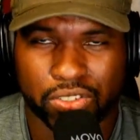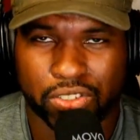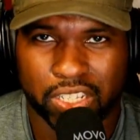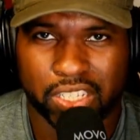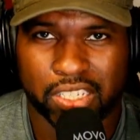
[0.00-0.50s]
So
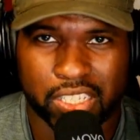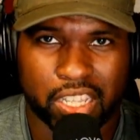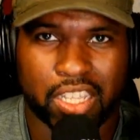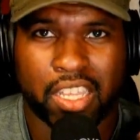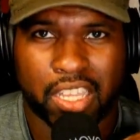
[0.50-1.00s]
this is the
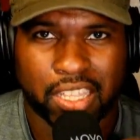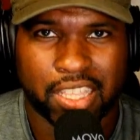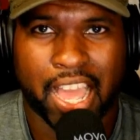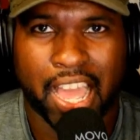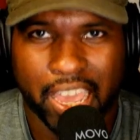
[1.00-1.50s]

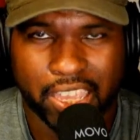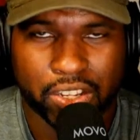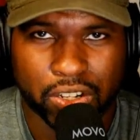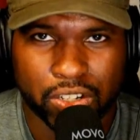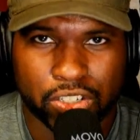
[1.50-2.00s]

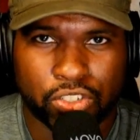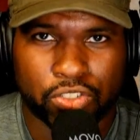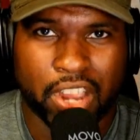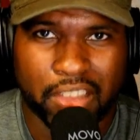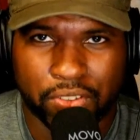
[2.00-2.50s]
hiker
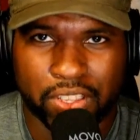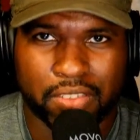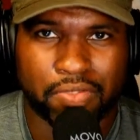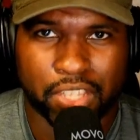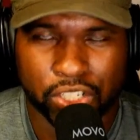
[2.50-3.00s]
travel
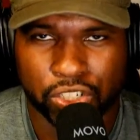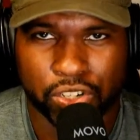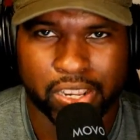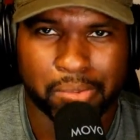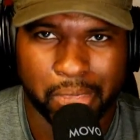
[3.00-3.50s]
adventure
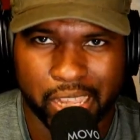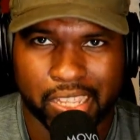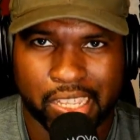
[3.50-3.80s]
in me.